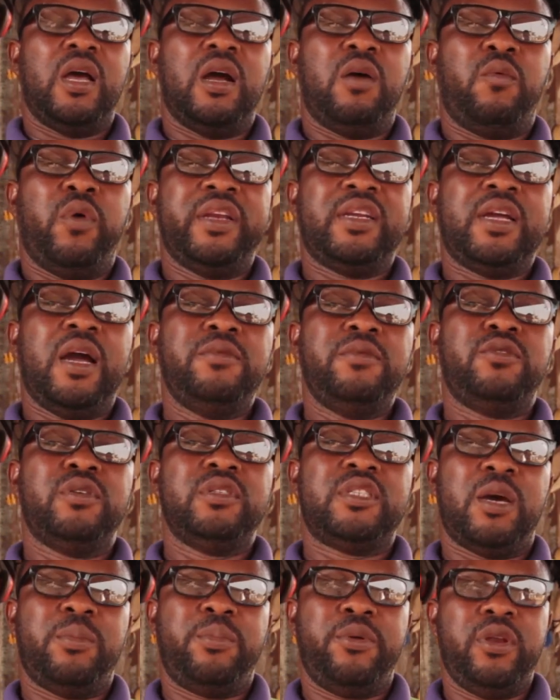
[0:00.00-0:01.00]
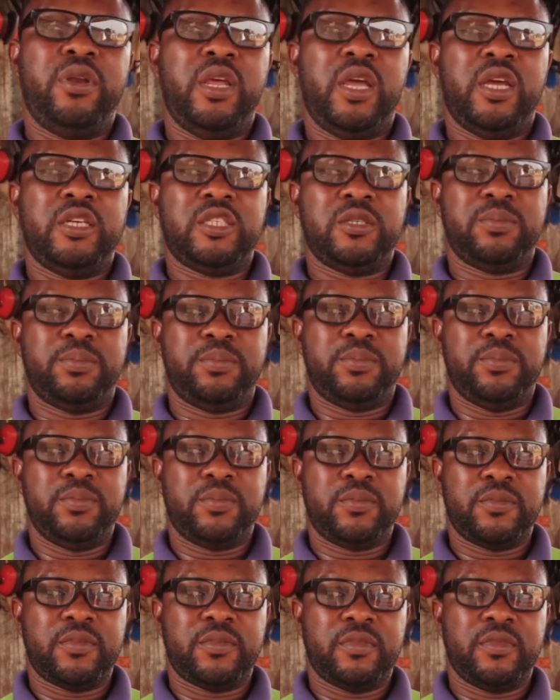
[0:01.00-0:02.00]
when it comes to entrepreneurship,
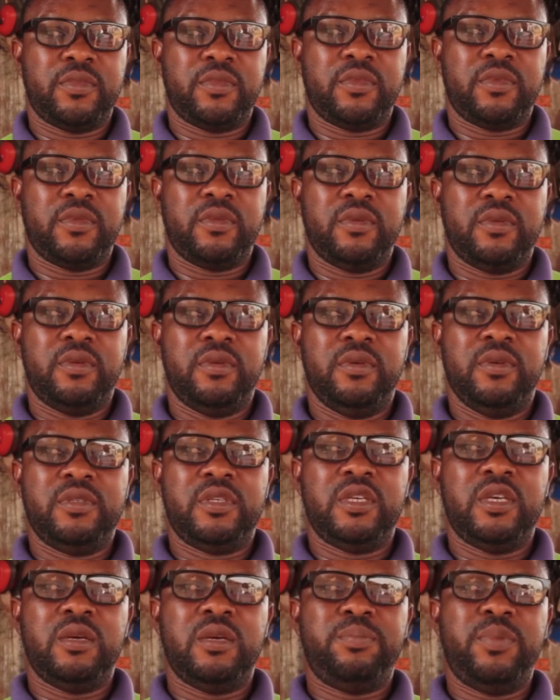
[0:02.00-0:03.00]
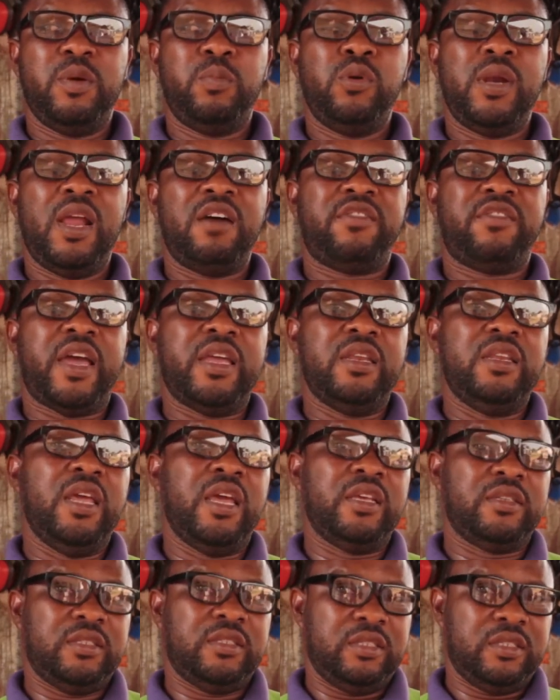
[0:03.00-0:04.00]
you see, people have
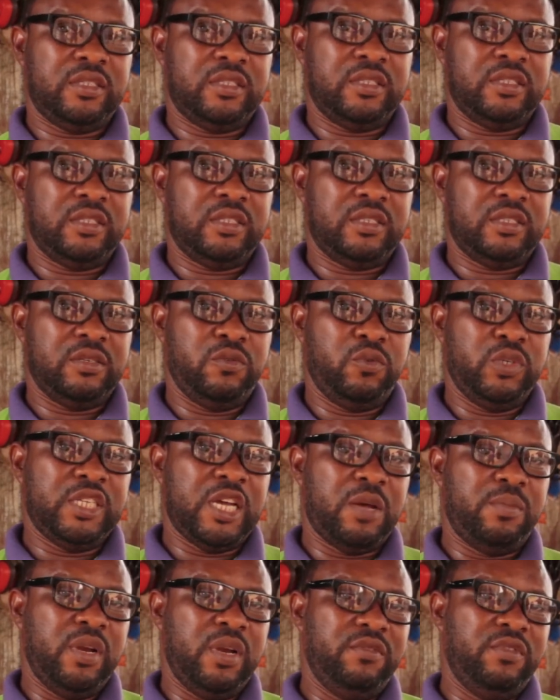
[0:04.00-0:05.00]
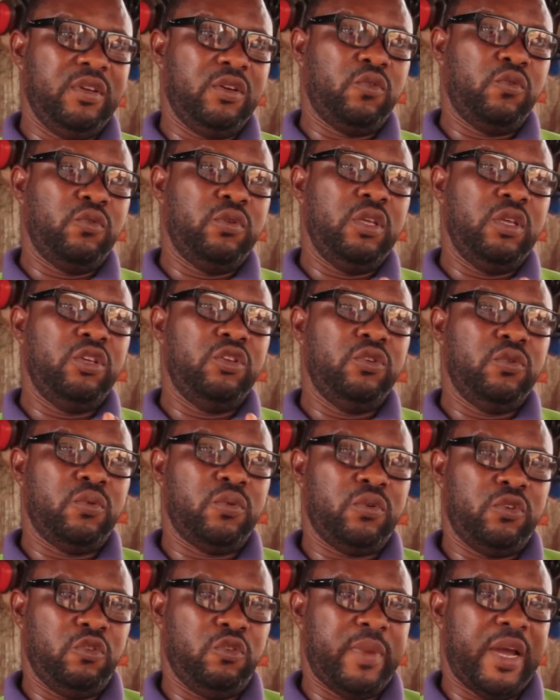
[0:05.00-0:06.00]
ideas, which I believe, including you,
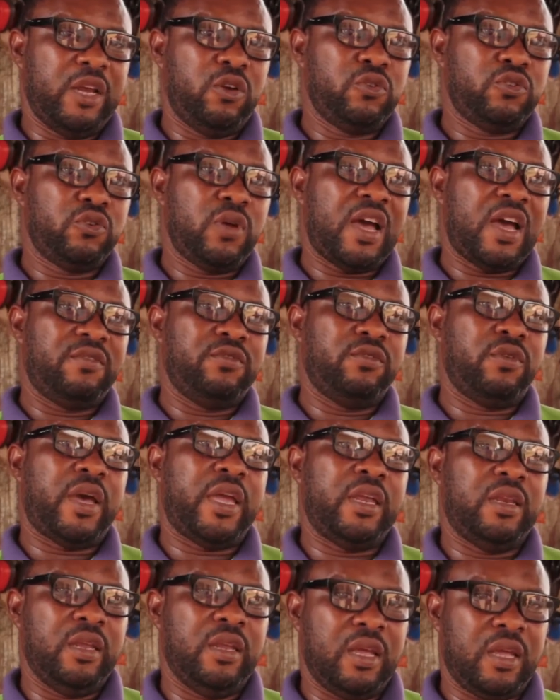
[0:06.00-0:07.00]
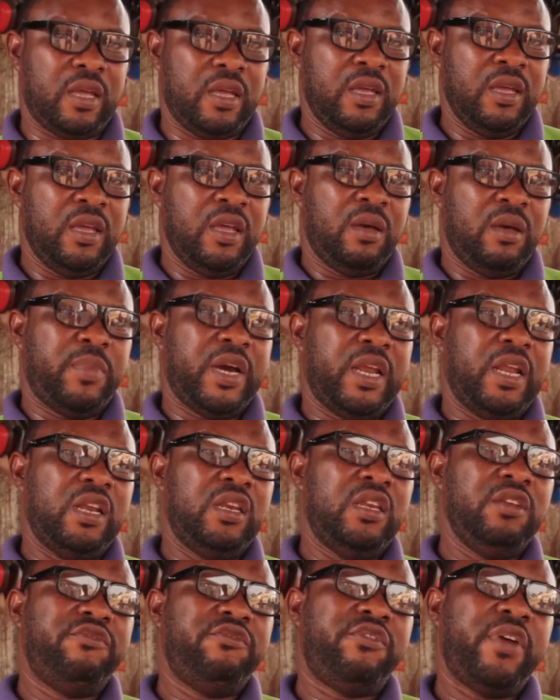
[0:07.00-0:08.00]
you might also have your idea. But the
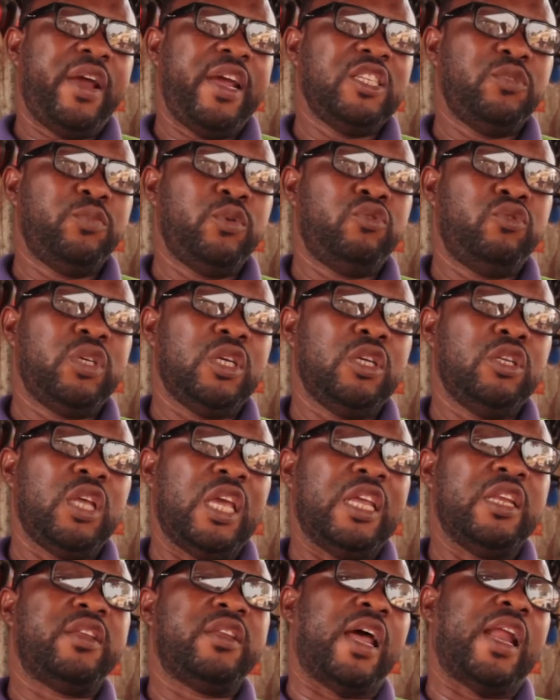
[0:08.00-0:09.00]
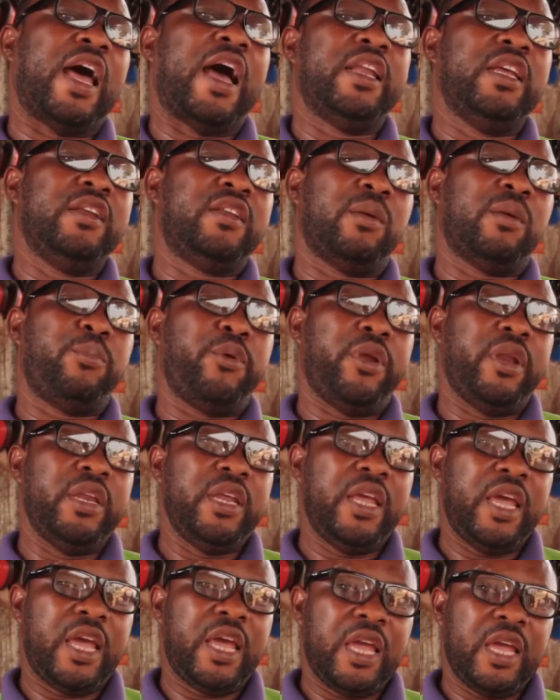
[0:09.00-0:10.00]
difference between an
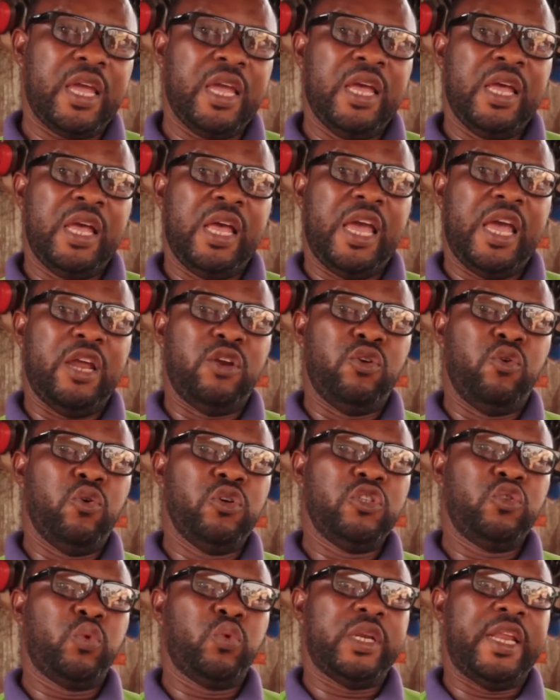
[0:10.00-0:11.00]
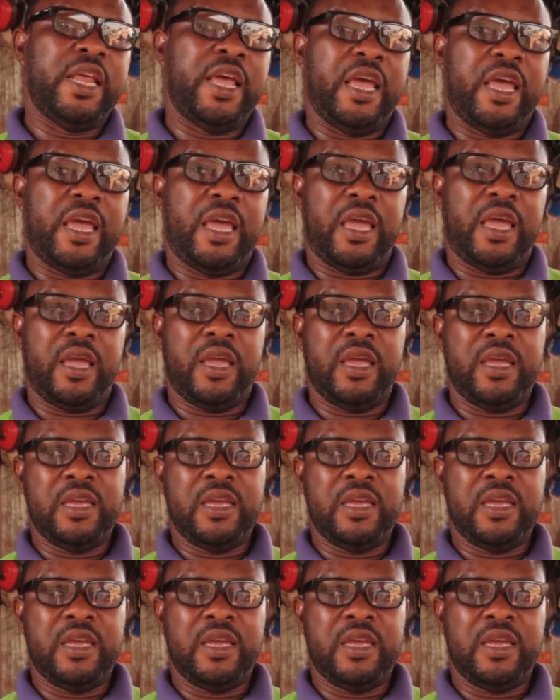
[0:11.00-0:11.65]
entrepreneur and those with the